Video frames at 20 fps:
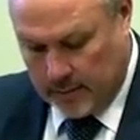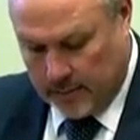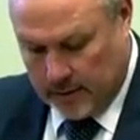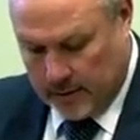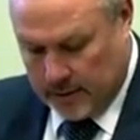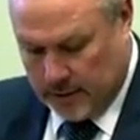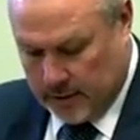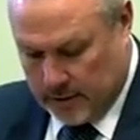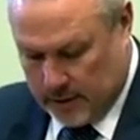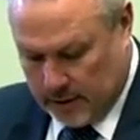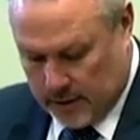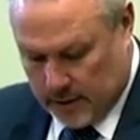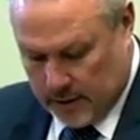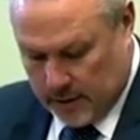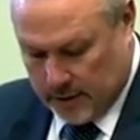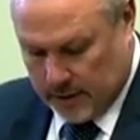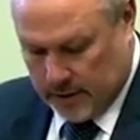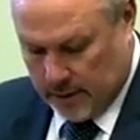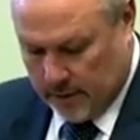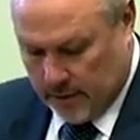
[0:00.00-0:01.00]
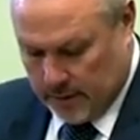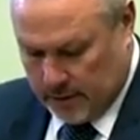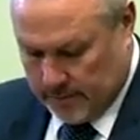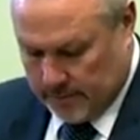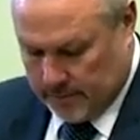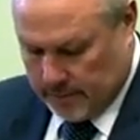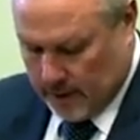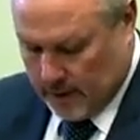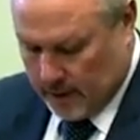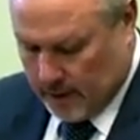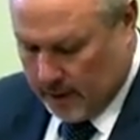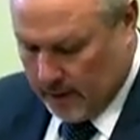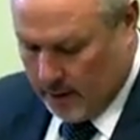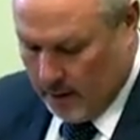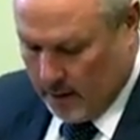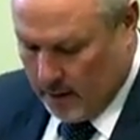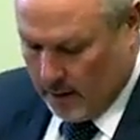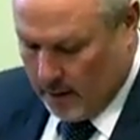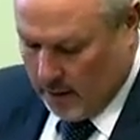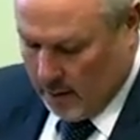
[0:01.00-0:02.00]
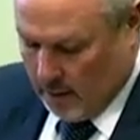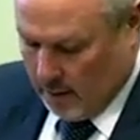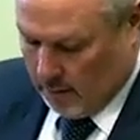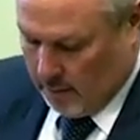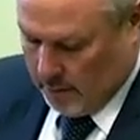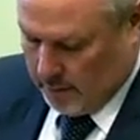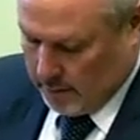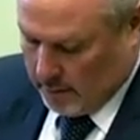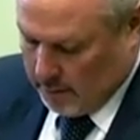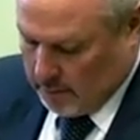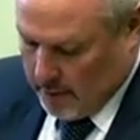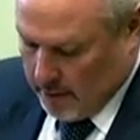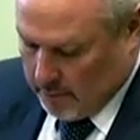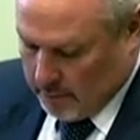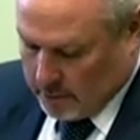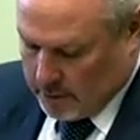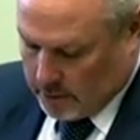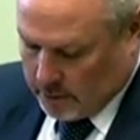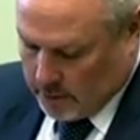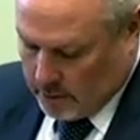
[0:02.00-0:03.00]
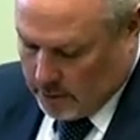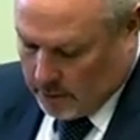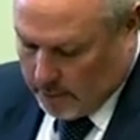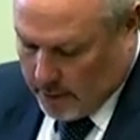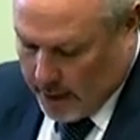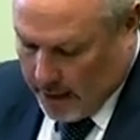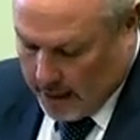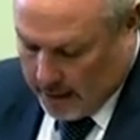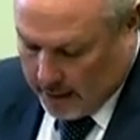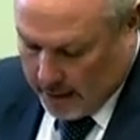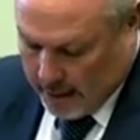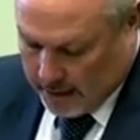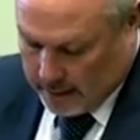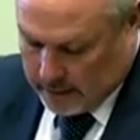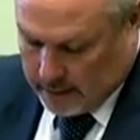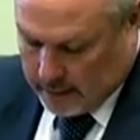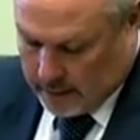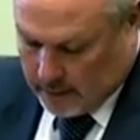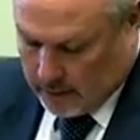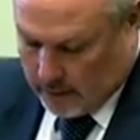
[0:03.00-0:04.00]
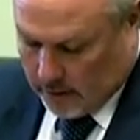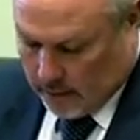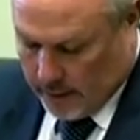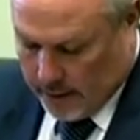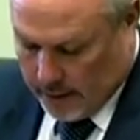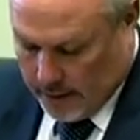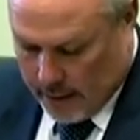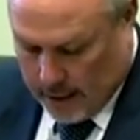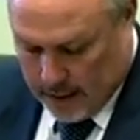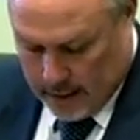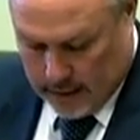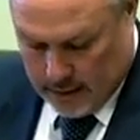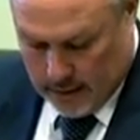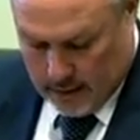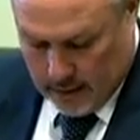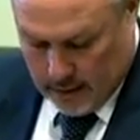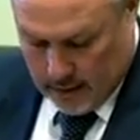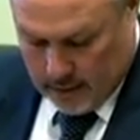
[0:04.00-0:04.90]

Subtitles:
in persistent and serious offending with the amendments to the Bail Act 1980,